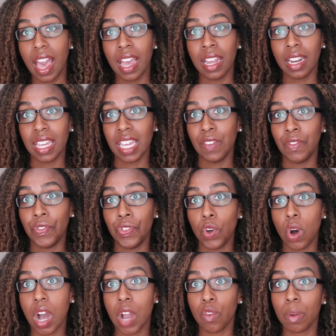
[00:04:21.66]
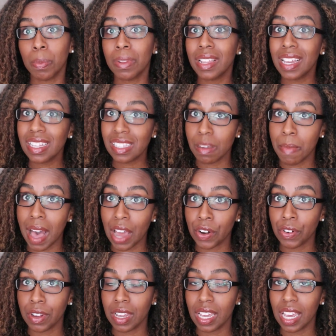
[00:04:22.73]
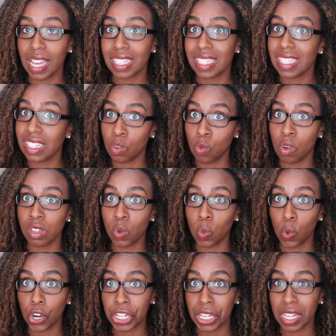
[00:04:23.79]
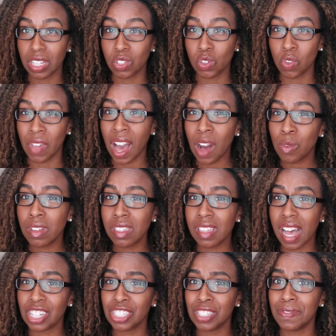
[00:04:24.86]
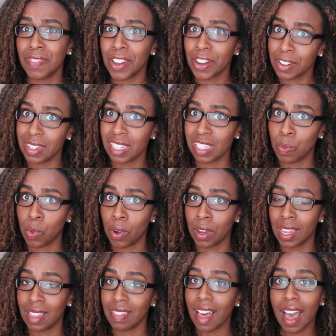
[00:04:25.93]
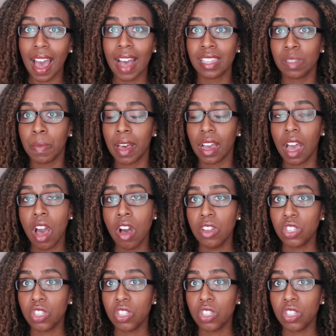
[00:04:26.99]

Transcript: And even though I replaced the battery, it still wasn't working. So that was actually very disappointing in that aspect.